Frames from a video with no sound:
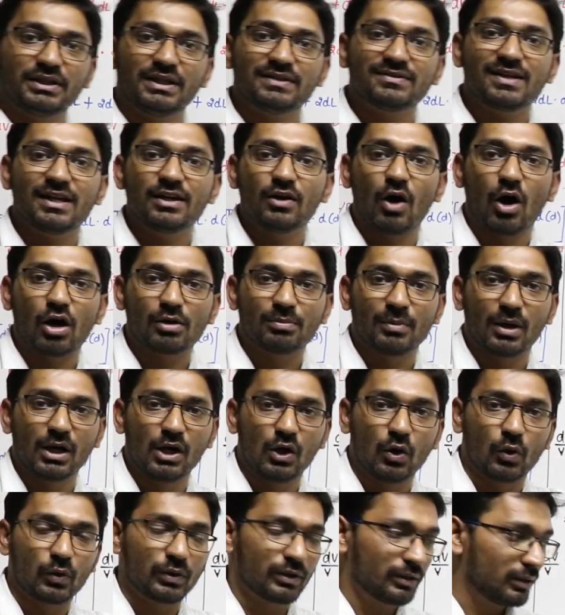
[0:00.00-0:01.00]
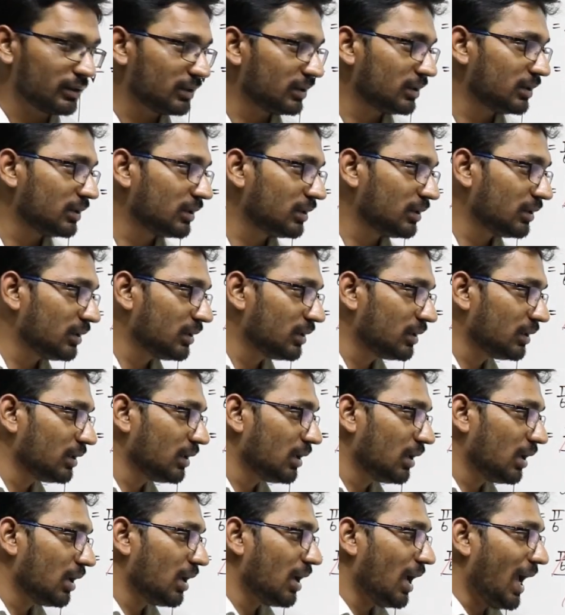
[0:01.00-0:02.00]
is a normal load.
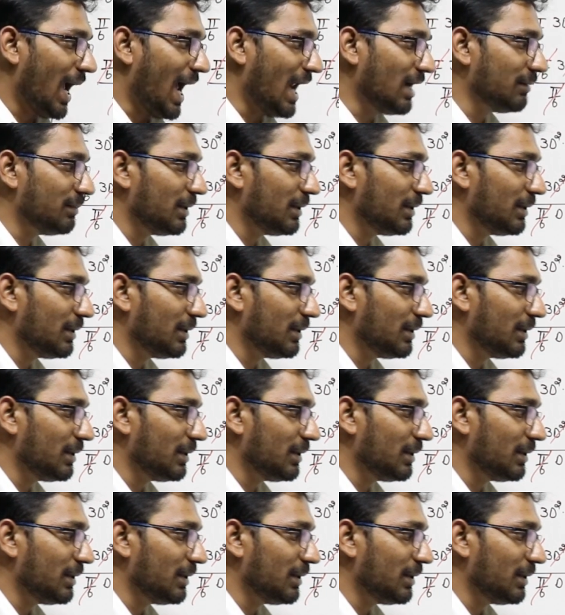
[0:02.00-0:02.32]
And